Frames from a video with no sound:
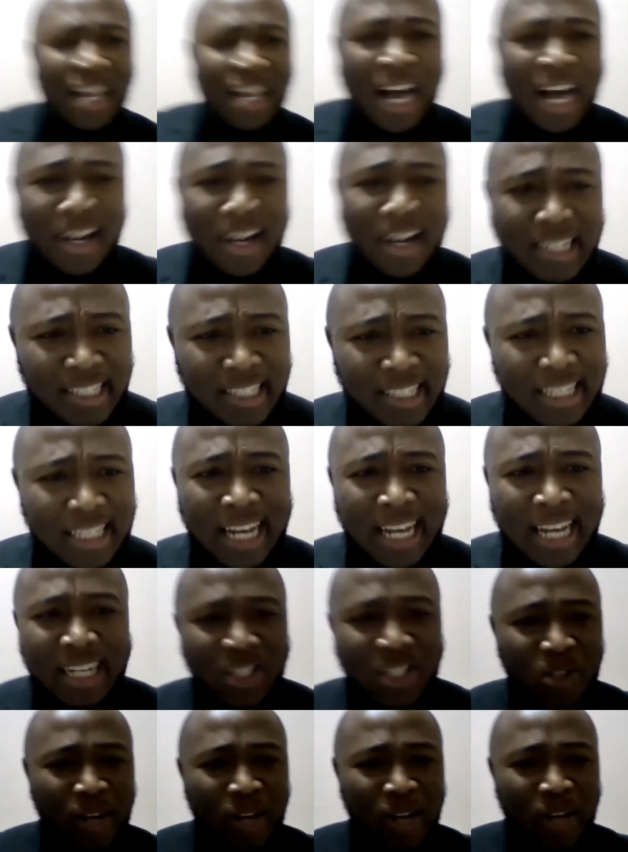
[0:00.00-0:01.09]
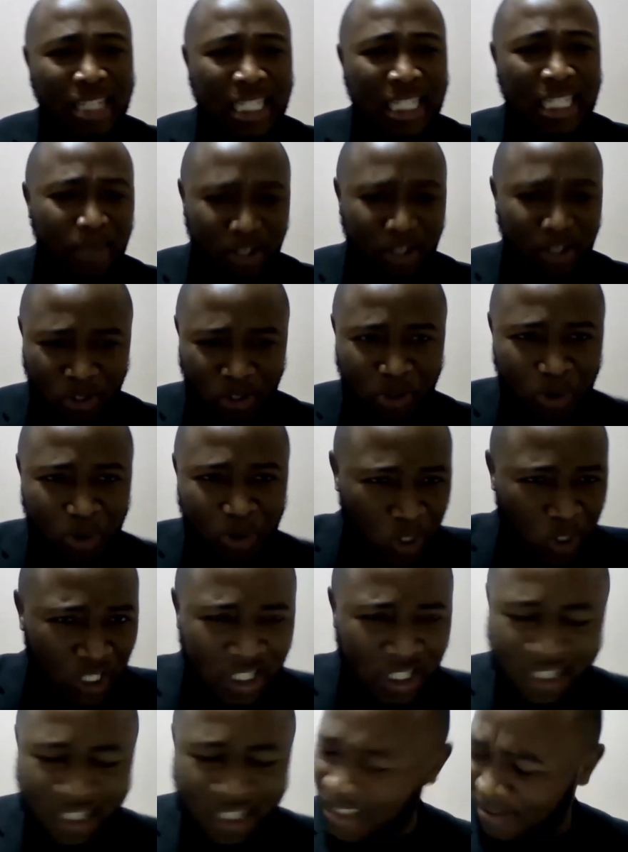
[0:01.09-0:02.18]
I understand that you have some
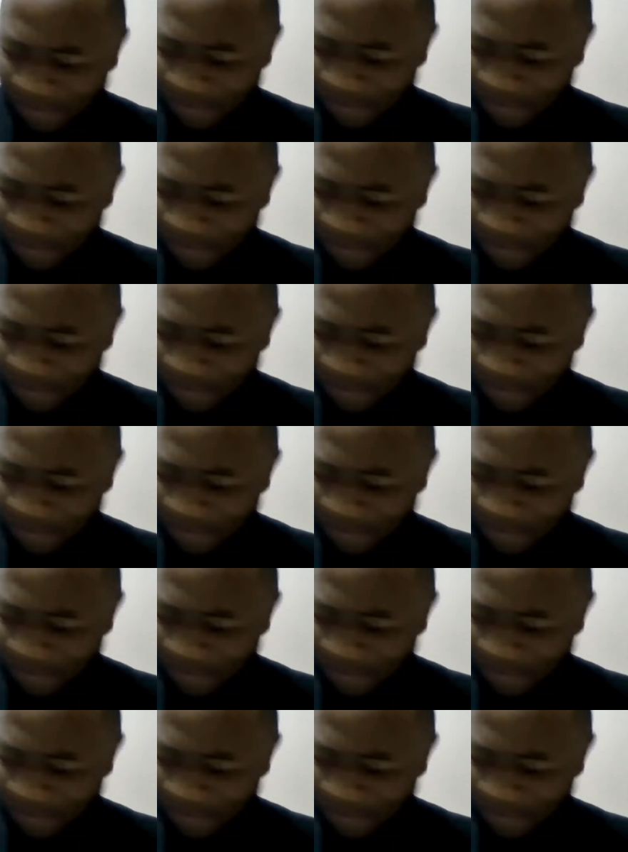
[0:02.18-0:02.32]
issues.